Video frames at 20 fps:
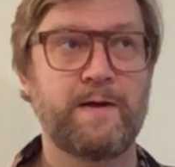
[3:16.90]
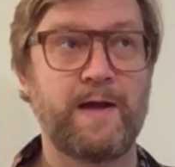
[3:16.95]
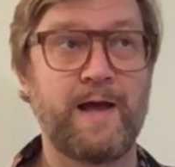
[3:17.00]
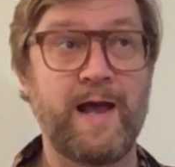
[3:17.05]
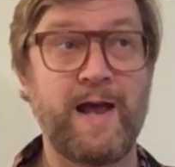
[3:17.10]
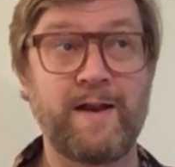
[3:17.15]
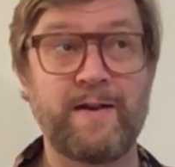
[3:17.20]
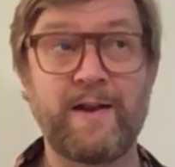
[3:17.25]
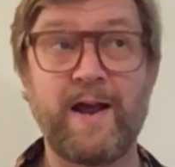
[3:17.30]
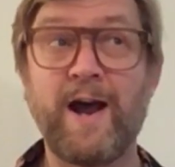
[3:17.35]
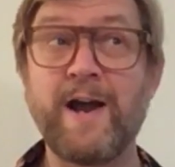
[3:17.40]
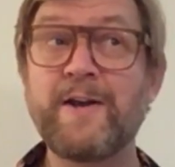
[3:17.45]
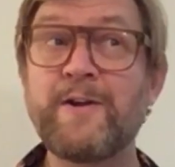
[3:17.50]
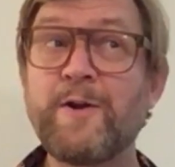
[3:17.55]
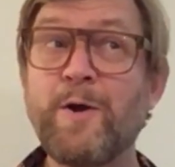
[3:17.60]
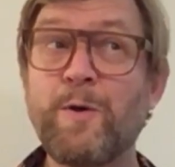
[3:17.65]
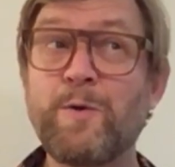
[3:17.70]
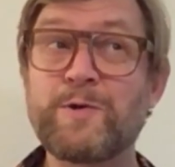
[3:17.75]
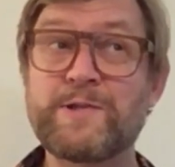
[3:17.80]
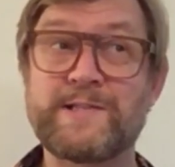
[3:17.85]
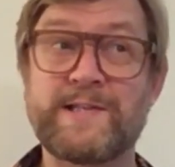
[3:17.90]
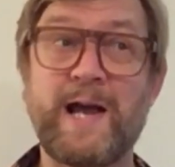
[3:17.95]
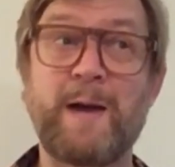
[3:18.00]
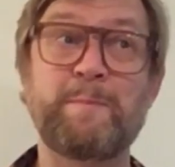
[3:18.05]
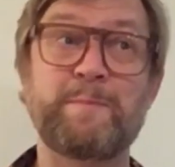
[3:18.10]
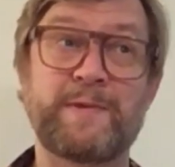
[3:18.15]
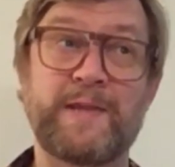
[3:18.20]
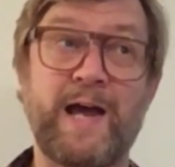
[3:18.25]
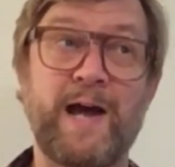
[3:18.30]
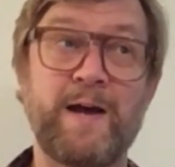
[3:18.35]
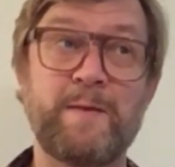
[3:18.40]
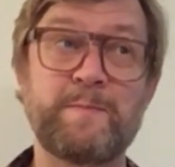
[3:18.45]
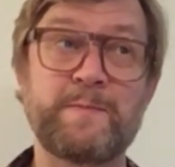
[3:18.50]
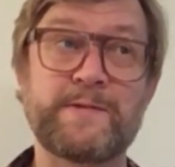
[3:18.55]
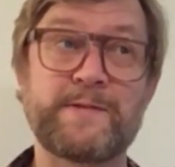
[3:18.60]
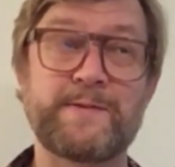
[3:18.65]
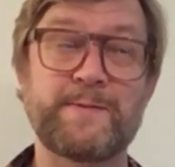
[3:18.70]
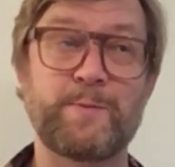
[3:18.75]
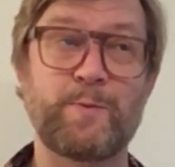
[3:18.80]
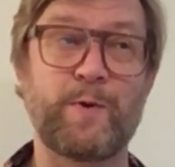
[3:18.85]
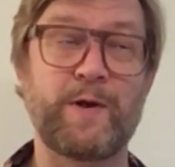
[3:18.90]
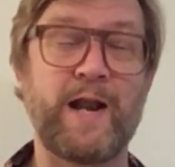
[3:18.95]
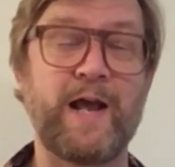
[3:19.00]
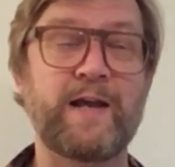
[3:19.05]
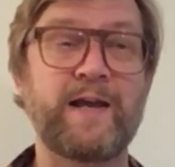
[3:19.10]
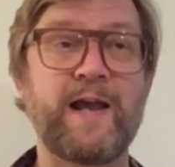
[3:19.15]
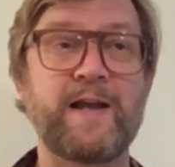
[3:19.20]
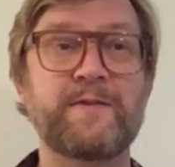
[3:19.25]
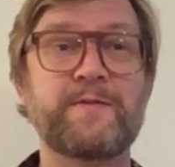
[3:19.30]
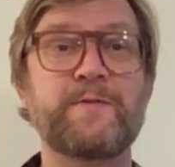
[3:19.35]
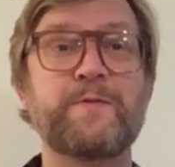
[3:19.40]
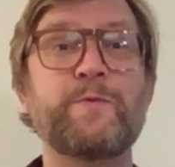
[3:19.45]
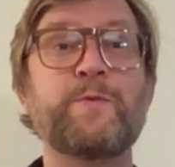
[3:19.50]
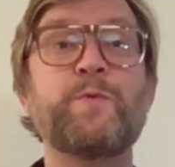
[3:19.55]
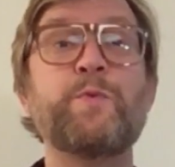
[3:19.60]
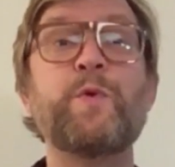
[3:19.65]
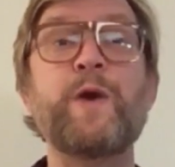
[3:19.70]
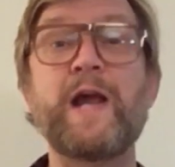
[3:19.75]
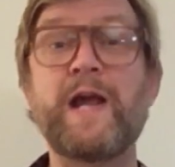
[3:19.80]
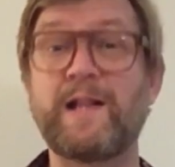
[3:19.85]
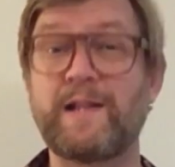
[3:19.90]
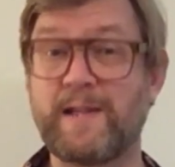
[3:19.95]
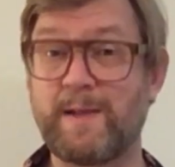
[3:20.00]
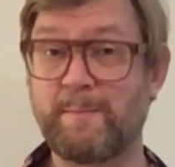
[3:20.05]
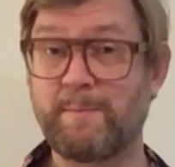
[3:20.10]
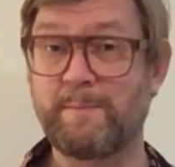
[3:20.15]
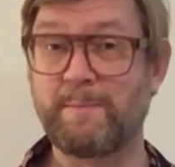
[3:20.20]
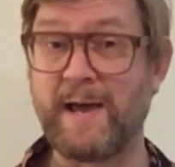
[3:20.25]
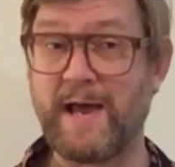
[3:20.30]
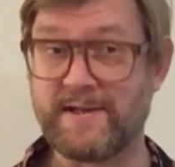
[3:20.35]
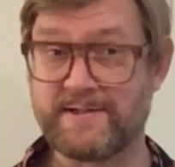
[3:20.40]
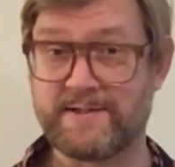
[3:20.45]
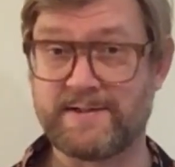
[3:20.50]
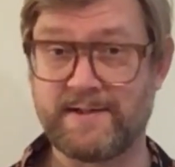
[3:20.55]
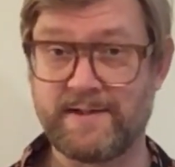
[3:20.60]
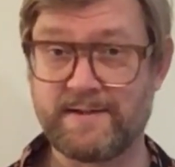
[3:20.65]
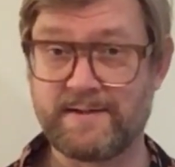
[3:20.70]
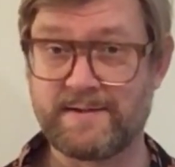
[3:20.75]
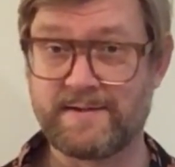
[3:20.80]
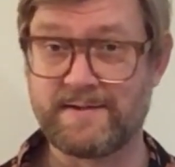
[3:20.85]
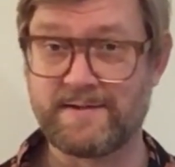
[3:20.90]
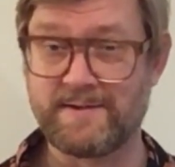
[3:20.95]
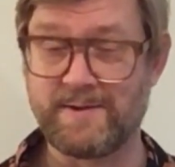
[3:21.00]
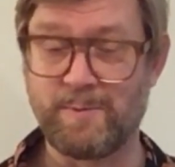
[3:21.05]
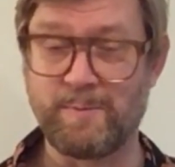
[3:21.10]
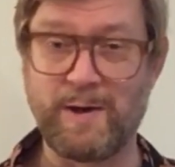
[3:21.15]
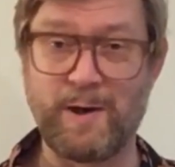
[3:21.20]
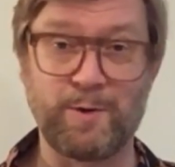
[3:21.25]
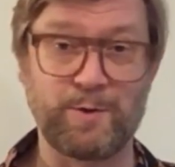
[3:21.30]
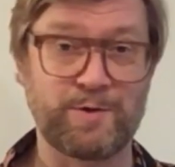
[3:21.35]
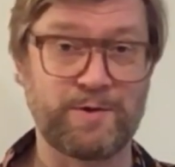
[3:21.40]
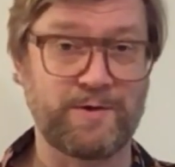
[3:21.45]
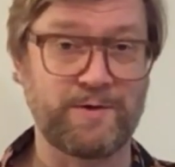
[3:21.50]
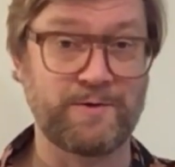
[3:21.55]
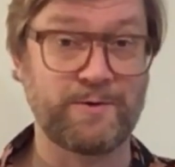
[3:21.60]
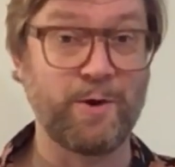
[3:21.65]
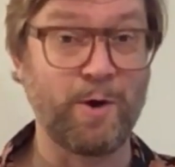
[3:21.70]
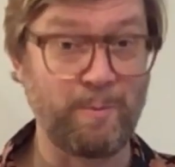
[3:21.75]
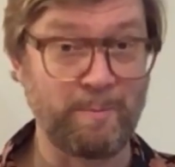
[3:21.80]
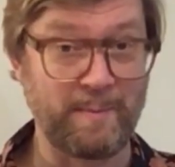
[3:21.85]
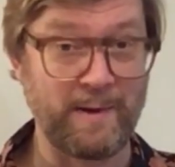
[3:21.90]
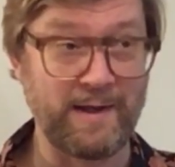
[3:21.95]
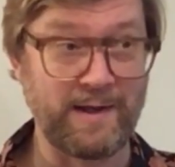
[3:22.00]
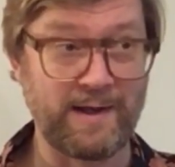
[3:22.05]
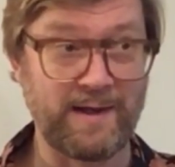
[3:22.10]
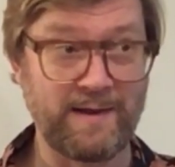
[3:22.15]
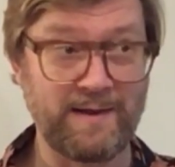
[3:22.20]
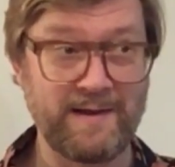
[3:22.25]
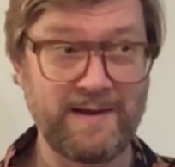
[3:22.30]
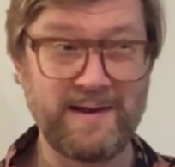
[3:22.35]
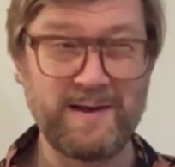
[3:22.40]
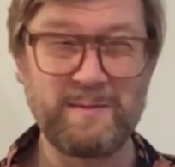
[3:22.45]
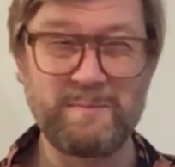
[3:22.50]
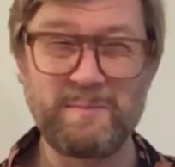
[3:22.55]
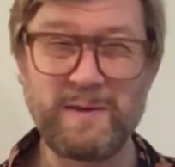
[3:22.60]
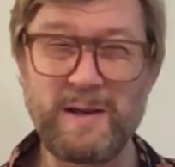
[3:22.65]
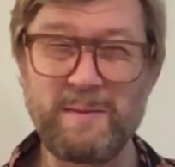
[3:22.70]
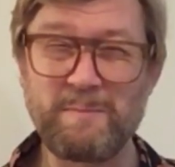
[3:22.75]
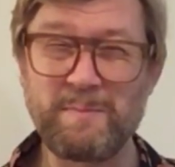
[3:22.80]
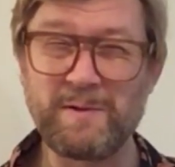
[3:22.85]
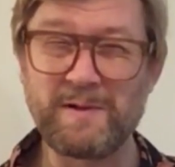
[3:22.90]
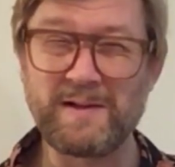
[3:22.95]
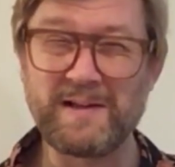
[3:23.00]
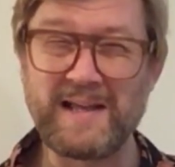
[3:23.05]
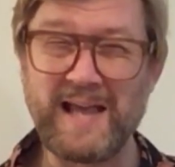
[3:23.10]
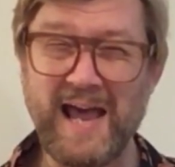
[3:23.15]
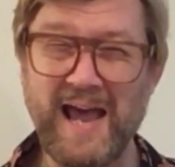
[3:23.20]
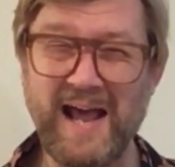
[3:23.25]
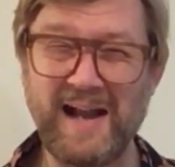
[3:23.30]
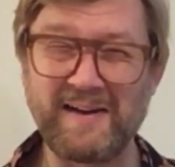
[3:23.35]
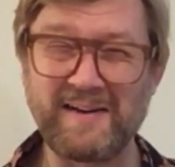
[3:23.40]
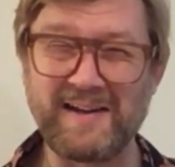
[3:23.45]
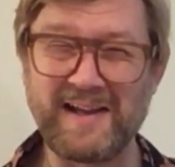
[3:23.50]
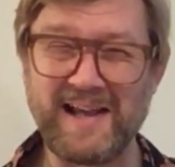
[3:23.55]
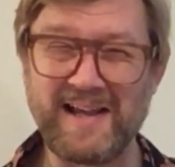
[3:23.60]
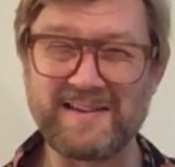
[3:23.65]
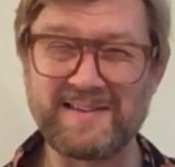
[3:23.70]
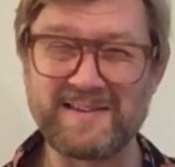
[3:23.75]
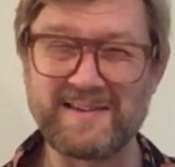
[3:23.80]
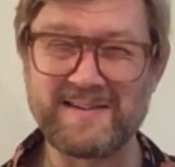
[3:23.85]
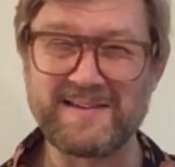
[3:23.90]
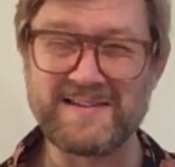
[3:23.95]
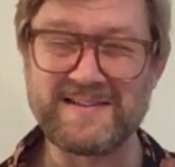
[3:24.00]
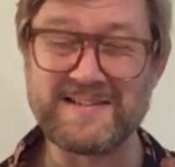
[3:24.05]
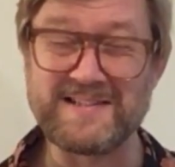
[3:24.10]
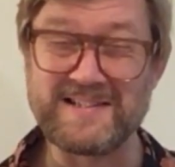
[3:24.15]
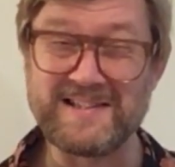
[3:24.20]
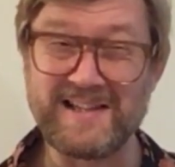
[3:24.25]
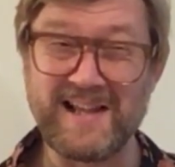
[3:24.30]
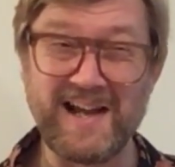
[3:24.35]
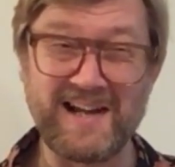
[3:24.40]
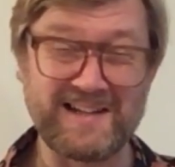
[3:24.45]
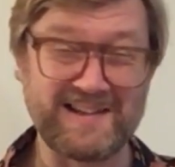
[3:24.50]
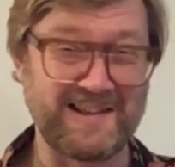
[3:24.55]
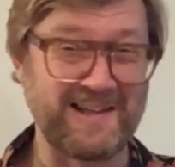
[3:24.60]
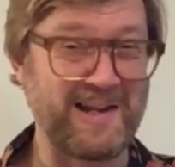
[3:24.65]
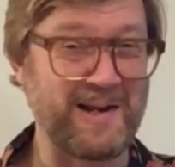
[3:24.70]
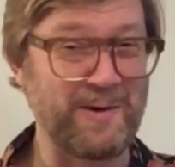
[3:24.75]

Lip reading: And I know sometimes when I get really passionate about the topic, people can get slightly